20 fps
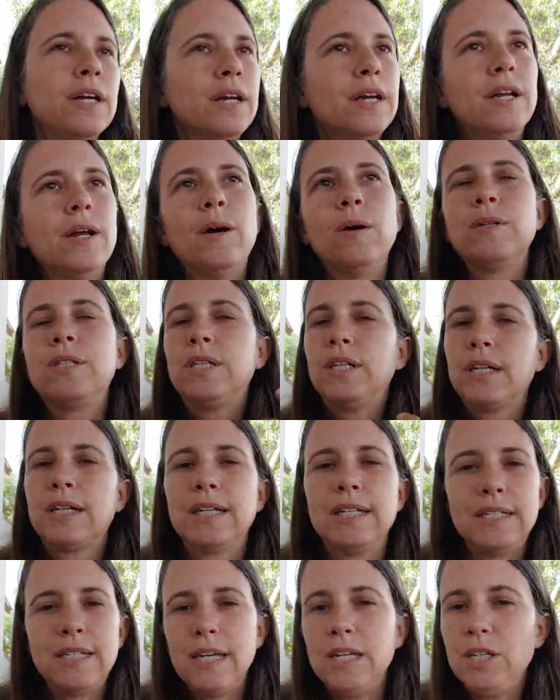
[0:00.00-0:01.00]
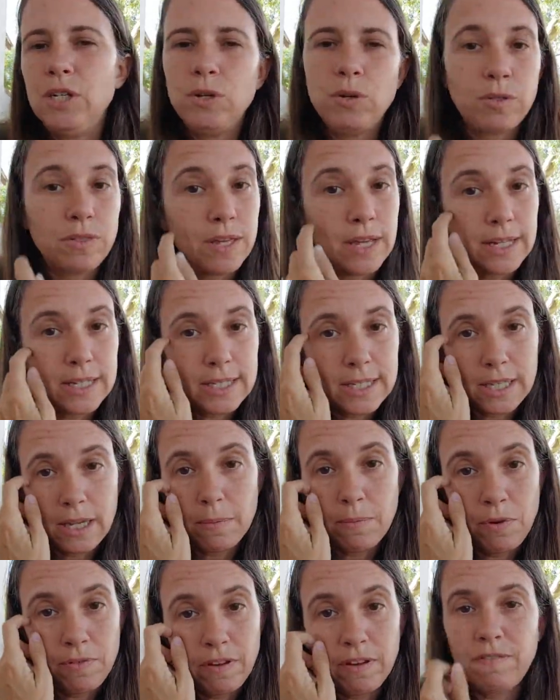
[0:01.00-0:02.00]
you know, to continue
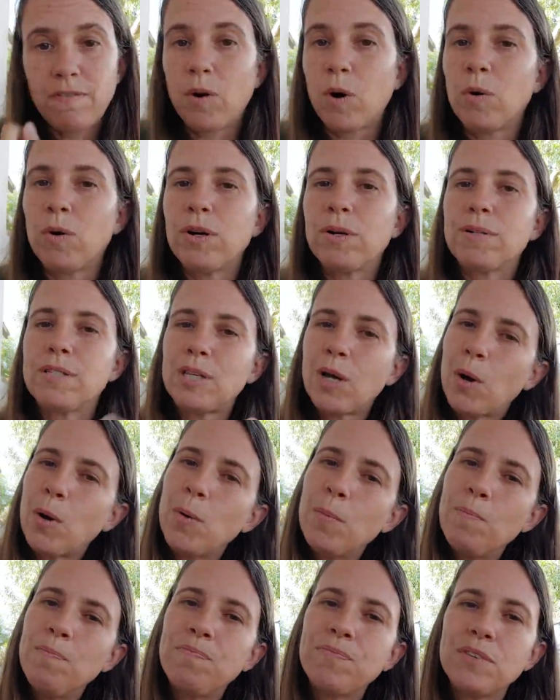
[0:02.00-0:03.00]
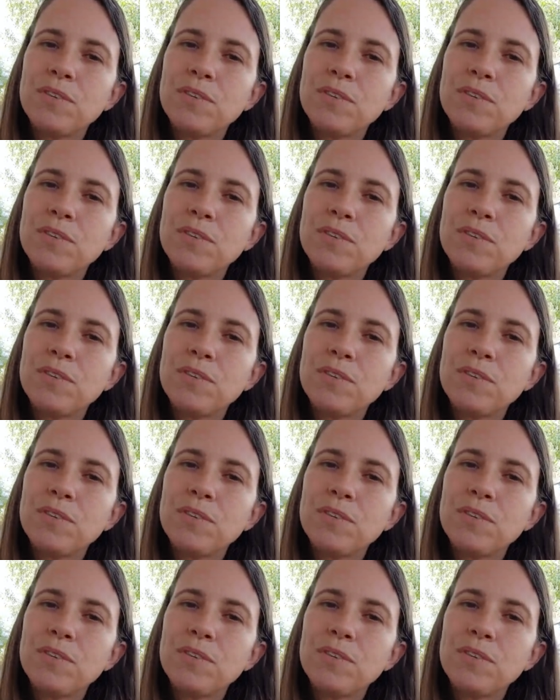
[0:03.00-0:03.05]
things moving forward. So